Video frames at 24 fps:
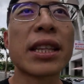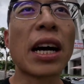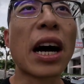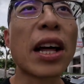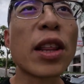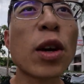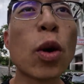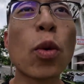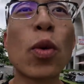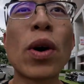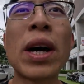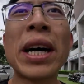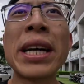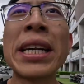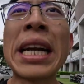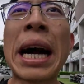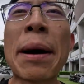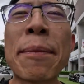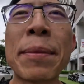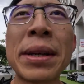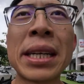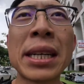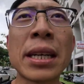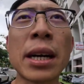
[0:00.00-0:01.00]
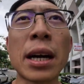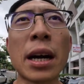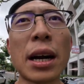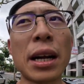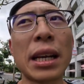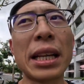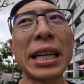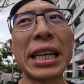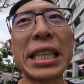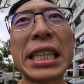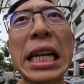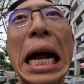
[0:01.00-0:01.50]
other one, I'm going to
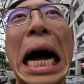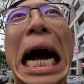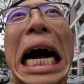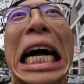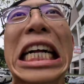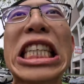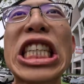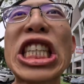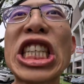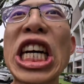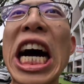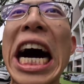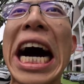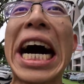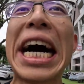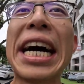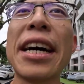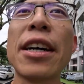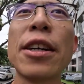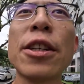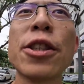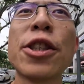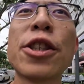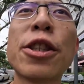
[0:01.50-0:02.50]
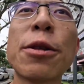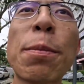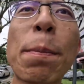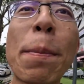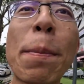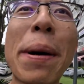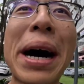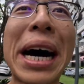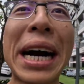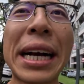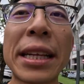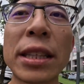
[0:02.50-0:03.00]
call it child's
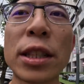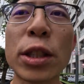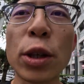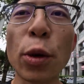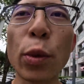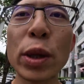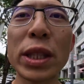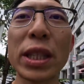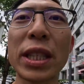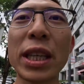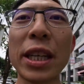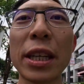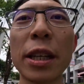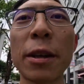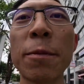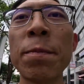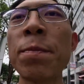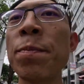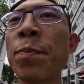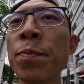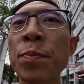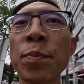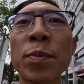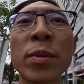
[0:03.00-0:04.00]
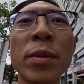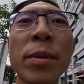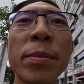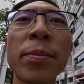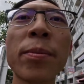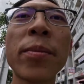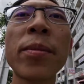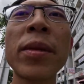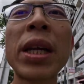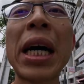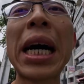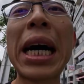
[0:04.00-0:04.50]
mind. So it's going
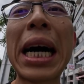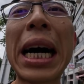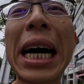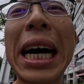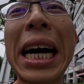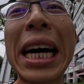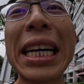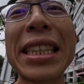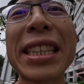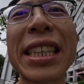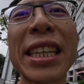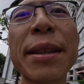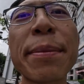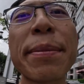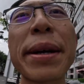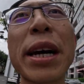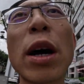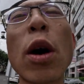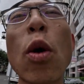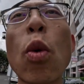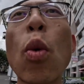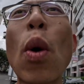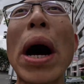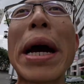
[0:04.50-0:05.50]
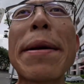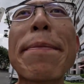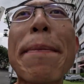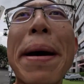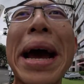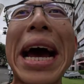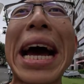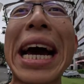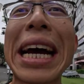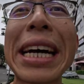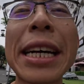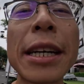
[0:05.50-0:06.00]
to be a white
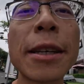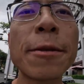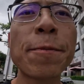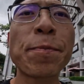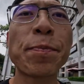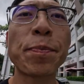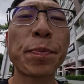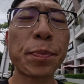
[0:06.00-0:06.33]
bag.